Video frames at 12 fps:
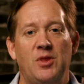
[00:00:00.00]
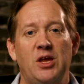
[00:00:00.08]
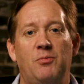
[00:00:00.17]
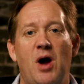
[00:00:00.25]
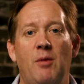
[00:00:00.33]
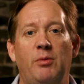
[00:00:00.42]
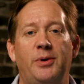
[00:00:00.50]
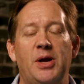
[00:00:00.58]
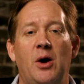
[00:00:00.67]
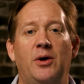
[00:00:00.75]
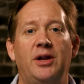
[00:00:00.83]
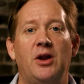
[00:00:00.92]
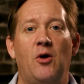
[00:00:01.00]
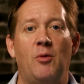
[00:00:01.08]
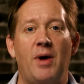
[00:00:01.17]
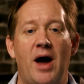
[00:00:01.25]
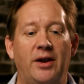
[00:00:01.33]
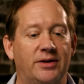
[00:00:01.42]
You probably already know
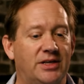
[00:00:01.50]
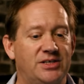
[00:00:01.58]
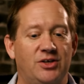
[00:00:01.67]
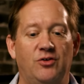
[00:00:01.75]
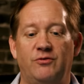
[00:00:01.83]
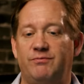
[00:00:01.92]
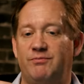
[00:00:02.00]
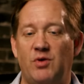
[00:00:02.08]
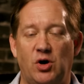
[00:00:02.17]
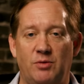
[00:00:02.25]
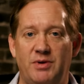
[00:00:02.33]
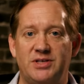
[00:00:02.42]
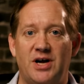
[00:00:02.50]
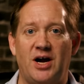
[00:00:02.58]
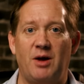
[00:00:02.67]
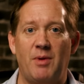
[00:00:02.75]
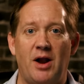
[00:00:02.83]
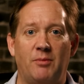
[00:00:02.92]
about it because you've heard me
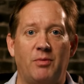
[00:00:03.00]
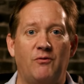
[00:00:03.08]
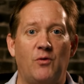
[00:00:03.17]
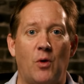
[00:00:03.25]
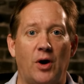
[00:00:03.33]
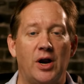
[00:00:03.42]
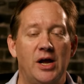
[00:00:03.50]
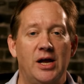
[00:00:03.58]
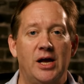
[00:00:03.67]
talk about it before.